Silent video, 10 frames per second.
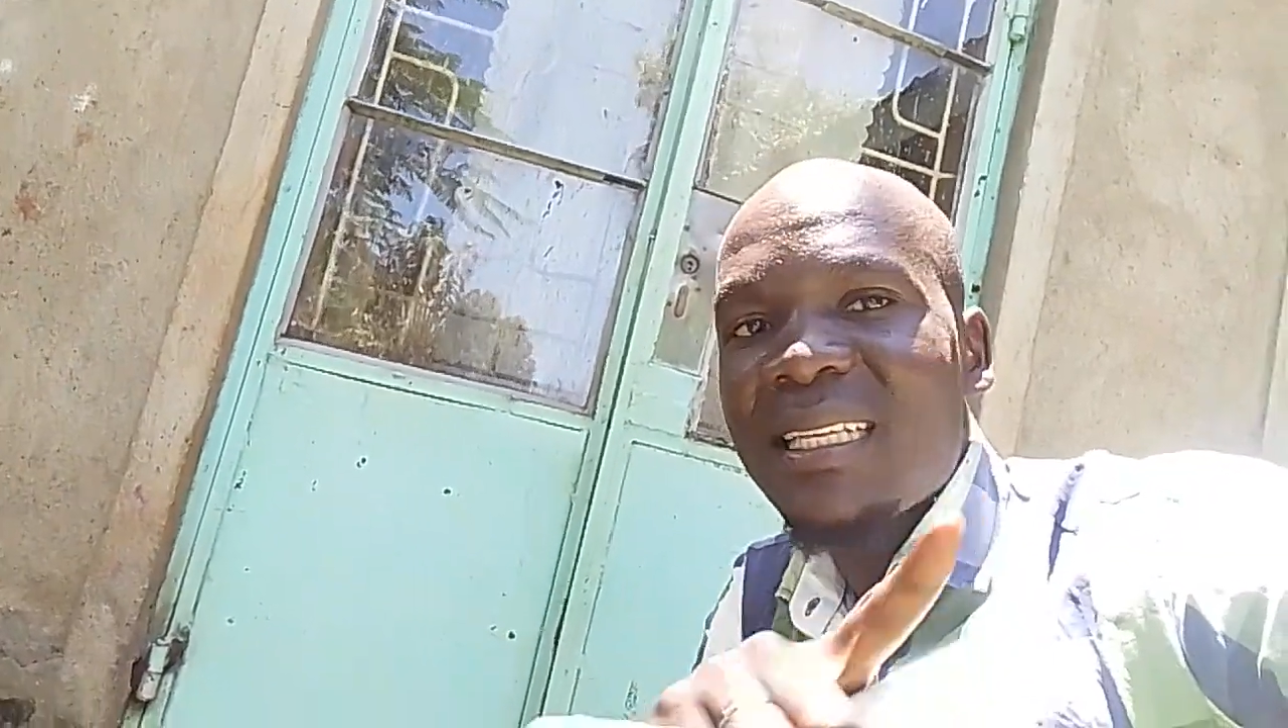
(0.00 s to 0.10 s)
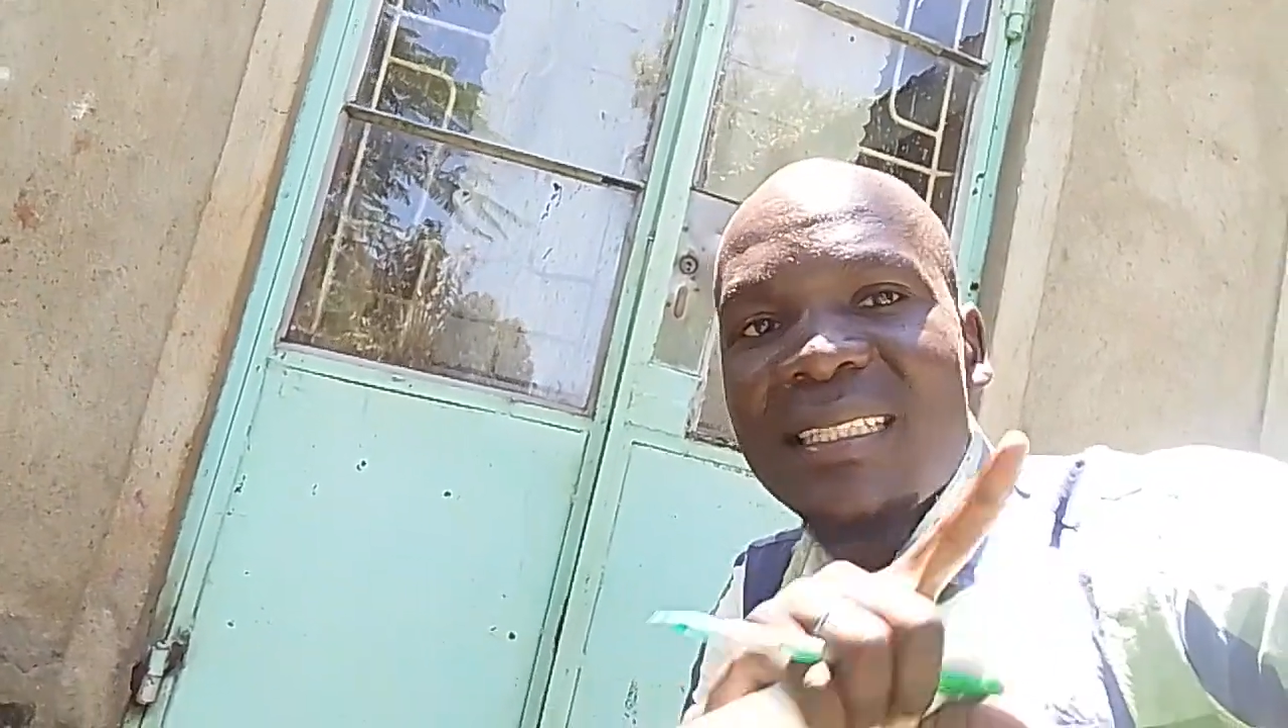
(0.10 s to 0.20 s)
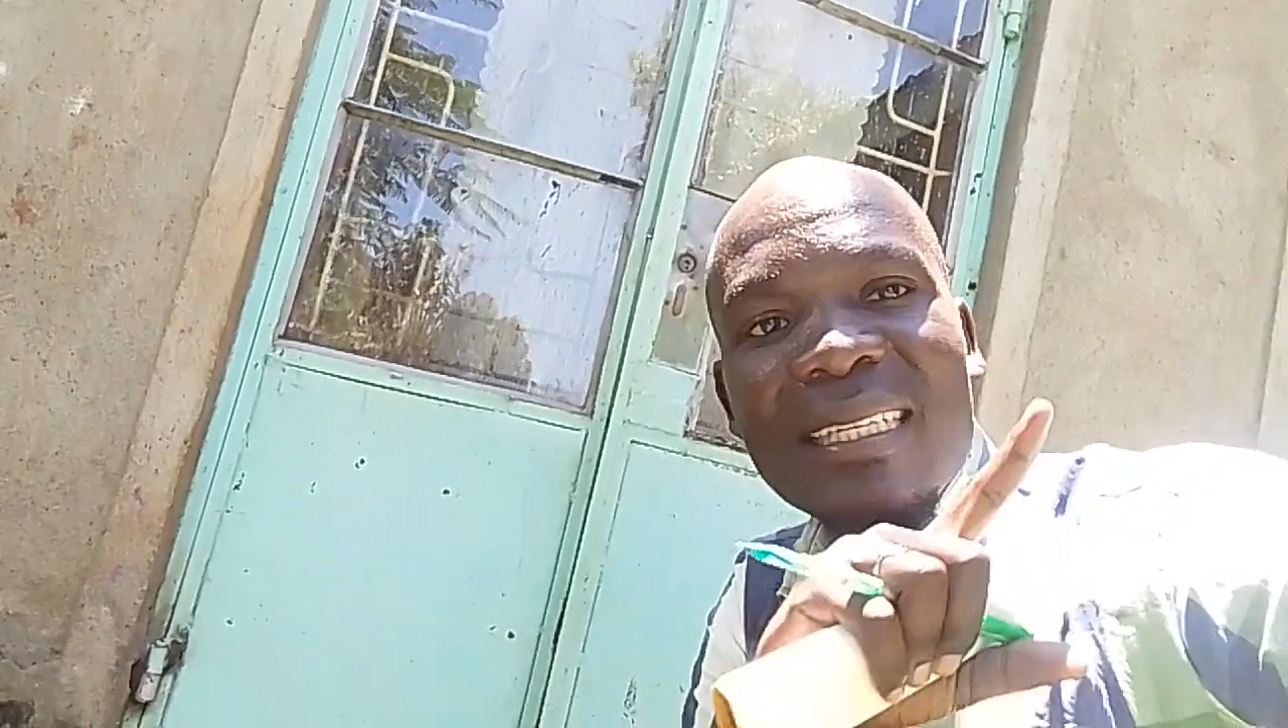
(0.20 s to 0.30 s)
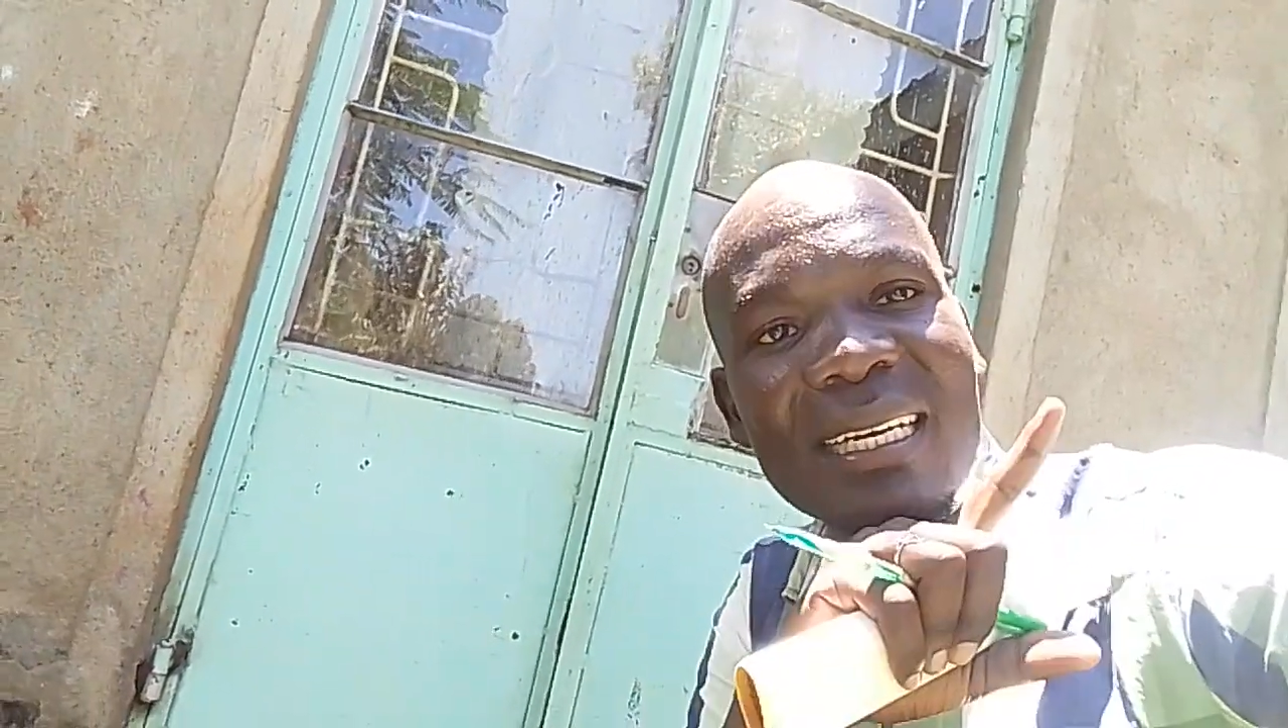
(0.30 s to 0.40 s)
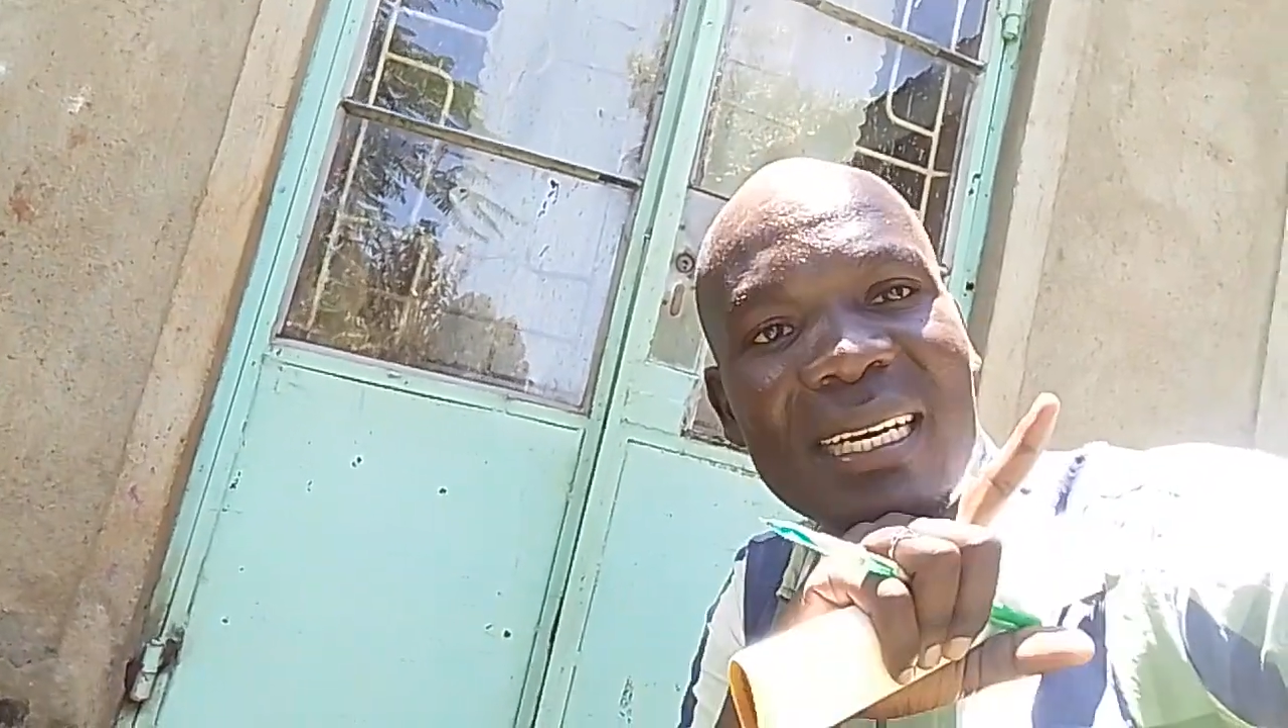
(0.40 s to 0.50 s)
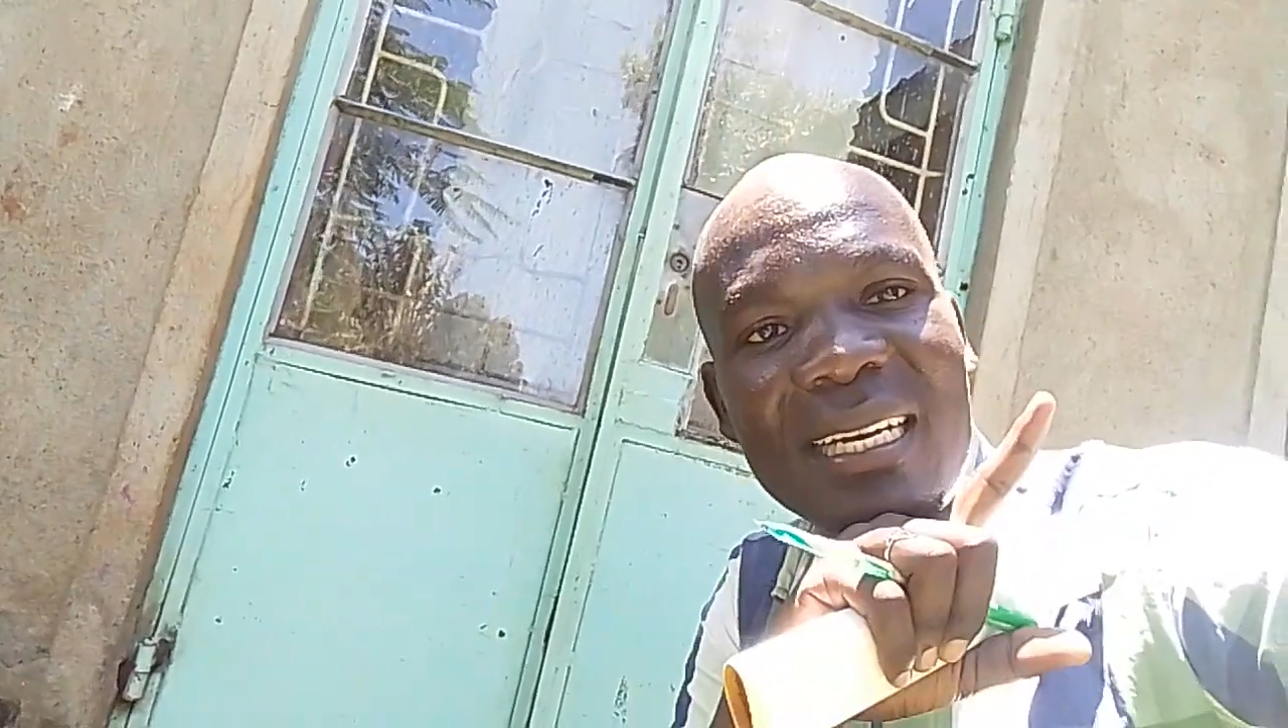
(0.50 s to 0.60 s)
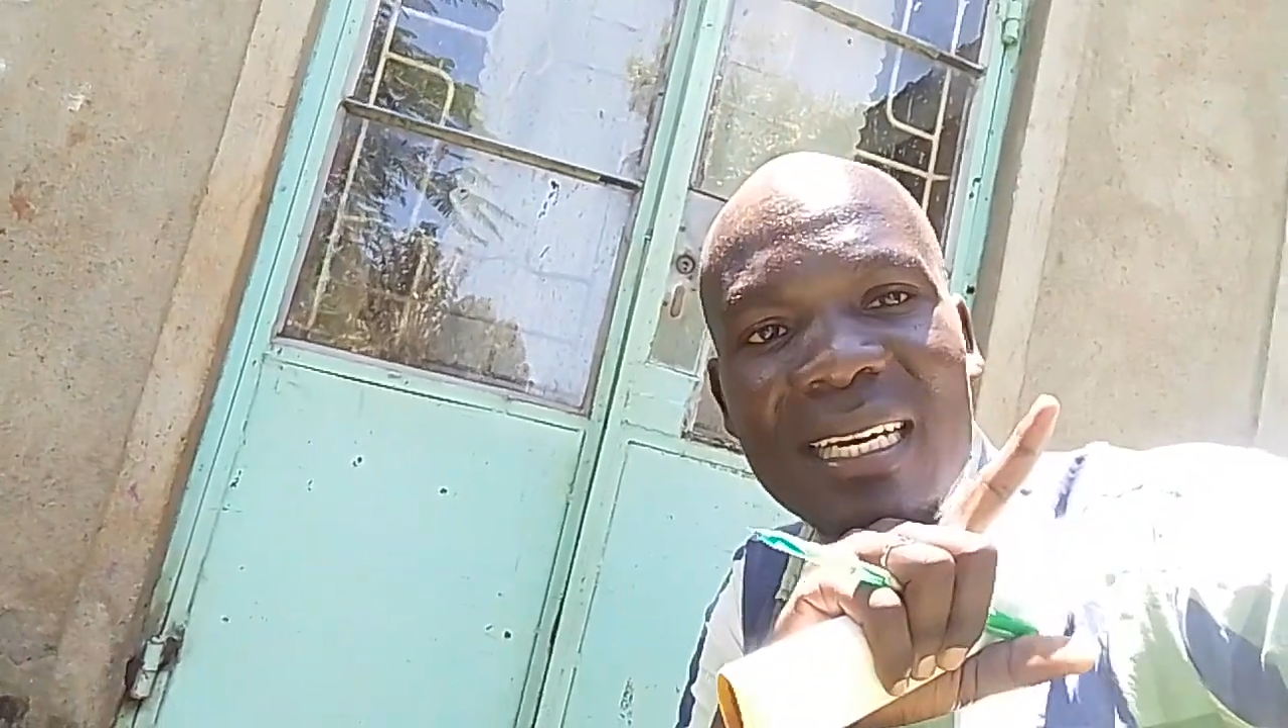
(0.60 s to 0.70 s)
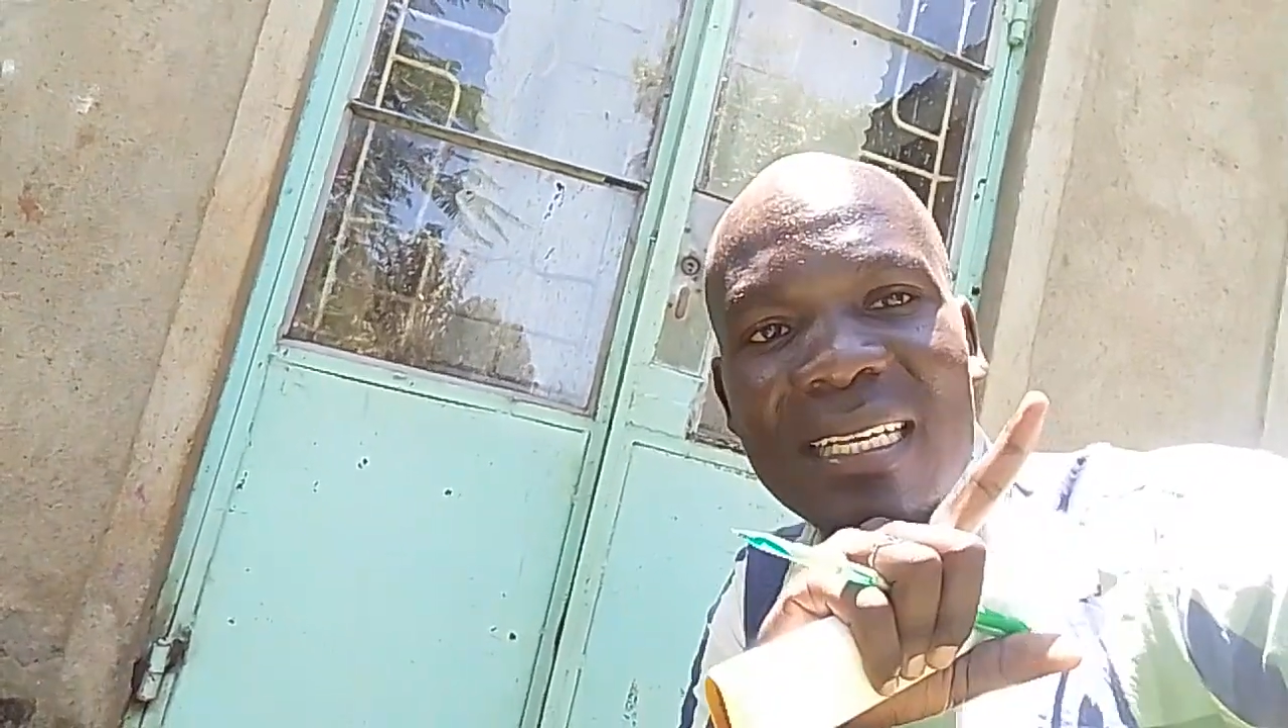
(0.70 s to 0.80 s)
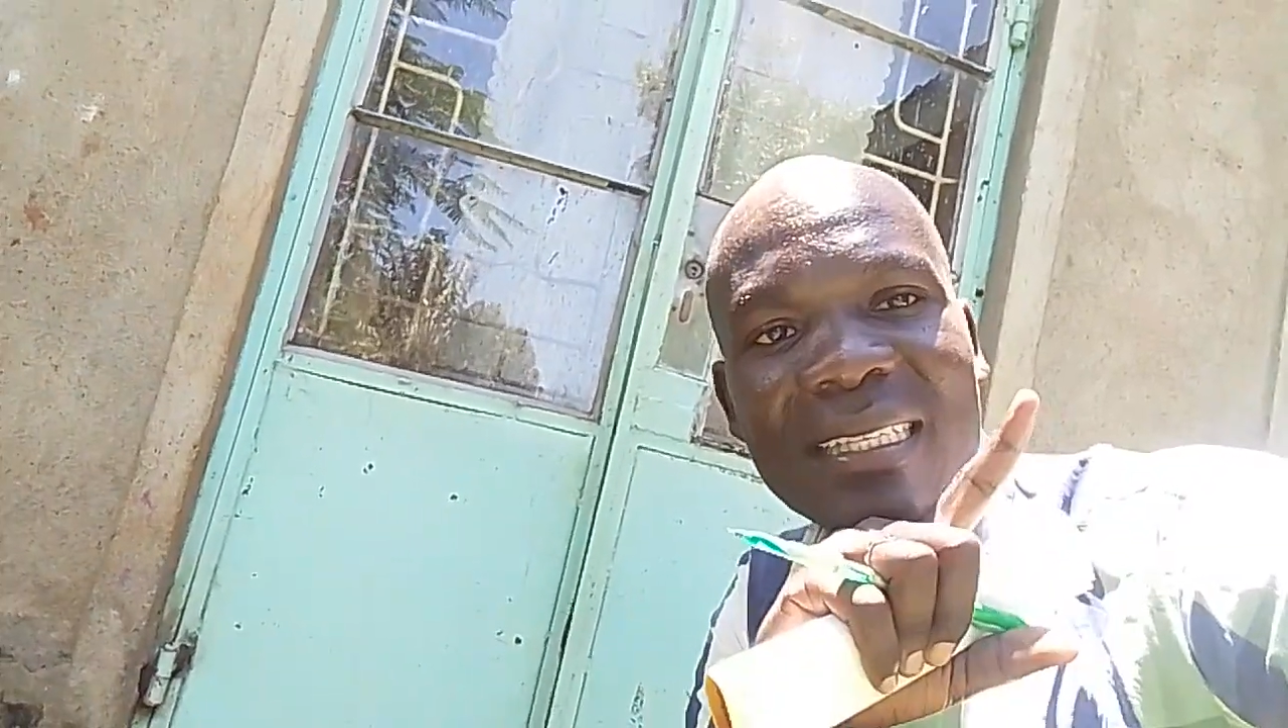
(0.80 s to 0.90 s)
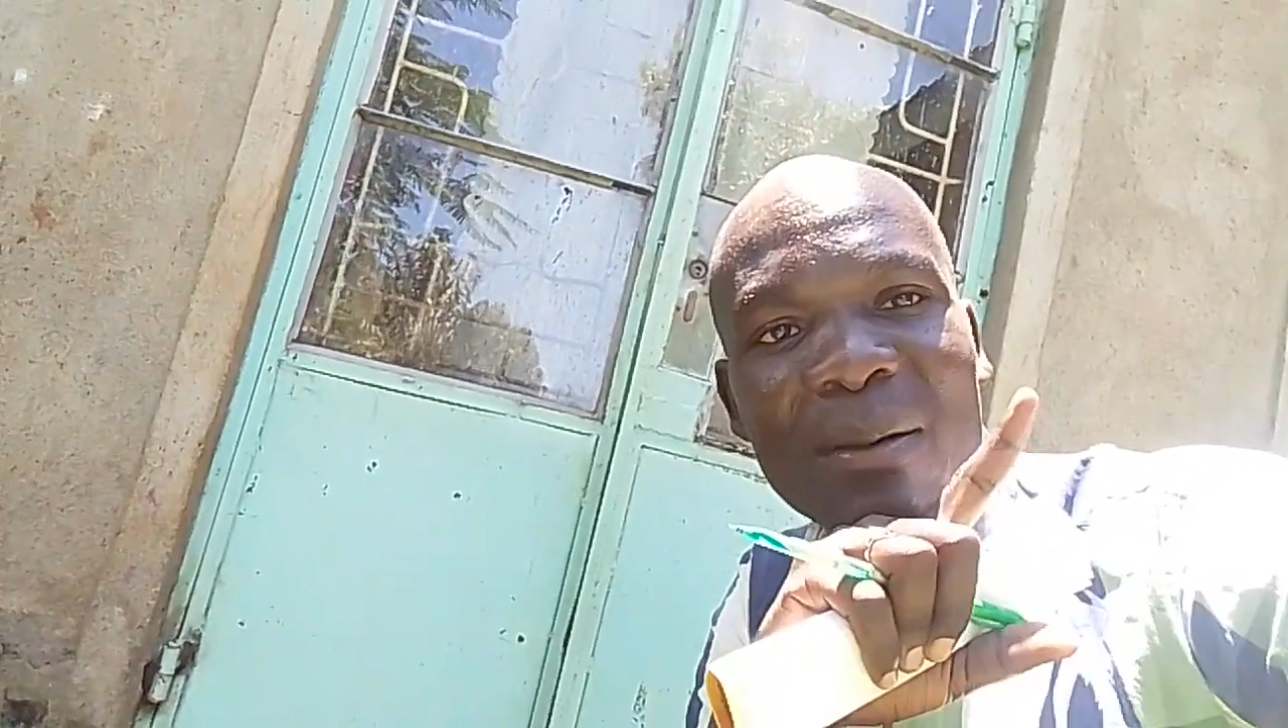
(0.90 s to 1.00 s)

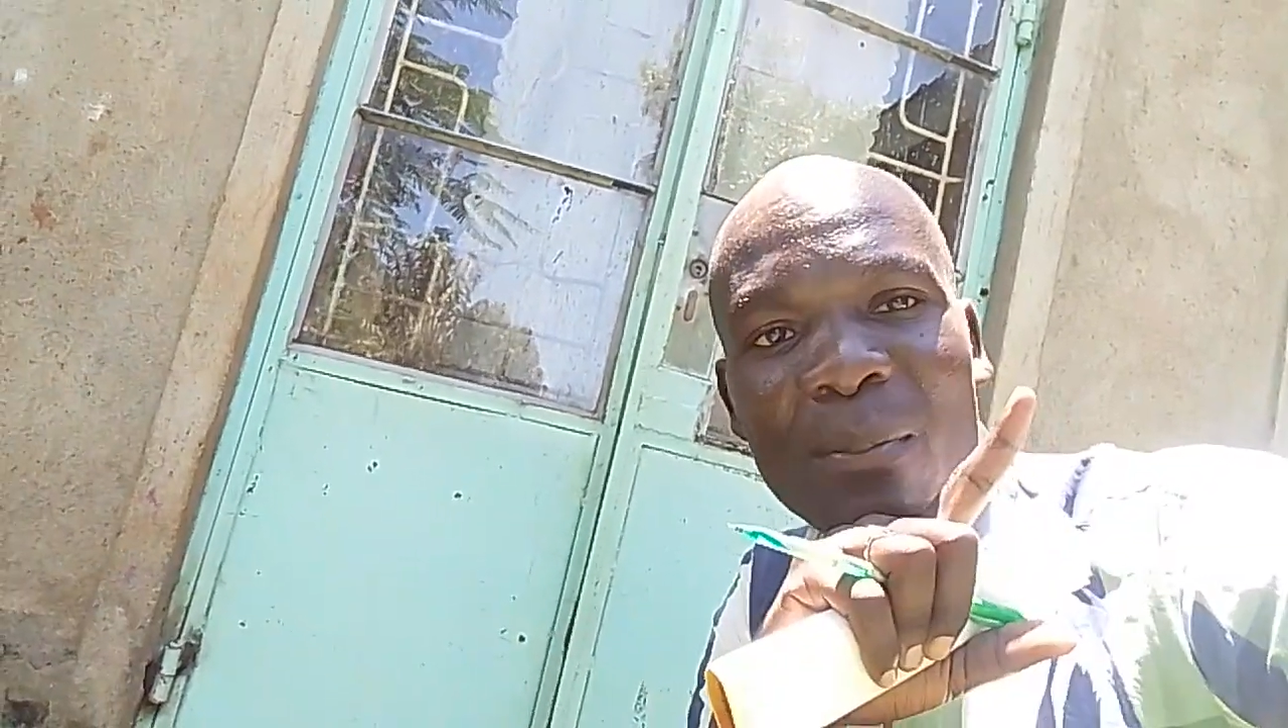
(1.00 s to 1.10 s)
really